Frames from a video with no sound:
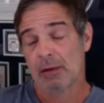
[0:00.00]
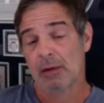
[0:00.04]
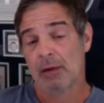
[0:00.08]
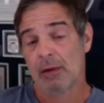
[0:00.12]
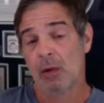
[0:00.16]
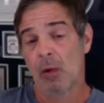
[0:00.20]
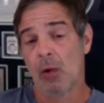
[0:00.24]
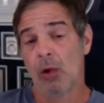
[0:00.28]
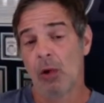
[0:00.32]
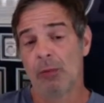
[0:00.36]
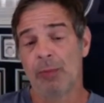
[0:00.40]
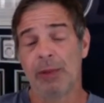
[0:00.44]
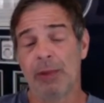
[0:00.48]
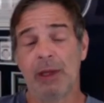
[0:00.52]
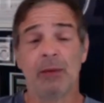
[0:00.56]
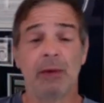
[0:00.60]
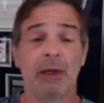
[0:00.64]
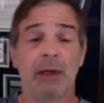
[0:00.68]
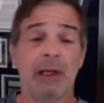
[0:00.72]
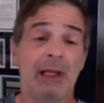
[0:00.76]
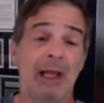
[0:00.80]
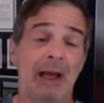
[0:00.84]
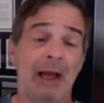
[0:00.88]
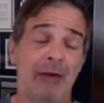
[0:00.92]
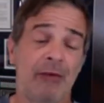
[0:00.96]
gold being
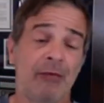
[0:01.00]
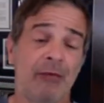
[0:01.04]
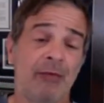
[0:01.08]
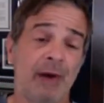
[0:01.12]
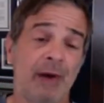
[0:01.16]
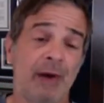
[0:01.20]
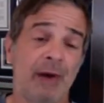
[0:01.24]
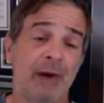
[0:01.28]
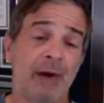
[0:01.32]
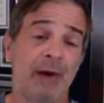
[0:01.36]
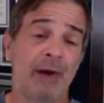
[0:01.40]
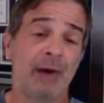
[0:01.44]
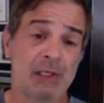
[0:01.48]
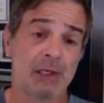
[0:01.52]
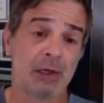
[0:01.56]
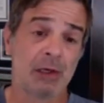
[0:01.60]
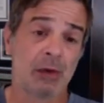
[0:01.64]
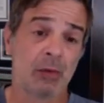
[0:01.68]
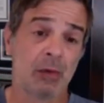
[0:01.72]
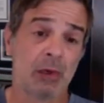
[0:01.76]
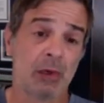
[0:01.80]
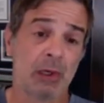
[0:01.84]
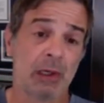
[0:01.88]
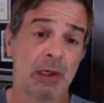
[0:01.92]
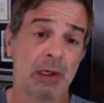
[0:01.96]
reclassified as a tier
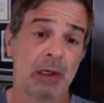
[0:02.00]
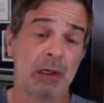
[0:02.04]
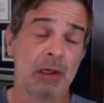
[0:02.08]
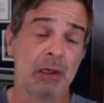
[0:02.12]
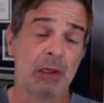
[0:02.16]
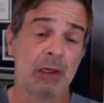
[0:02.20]
one.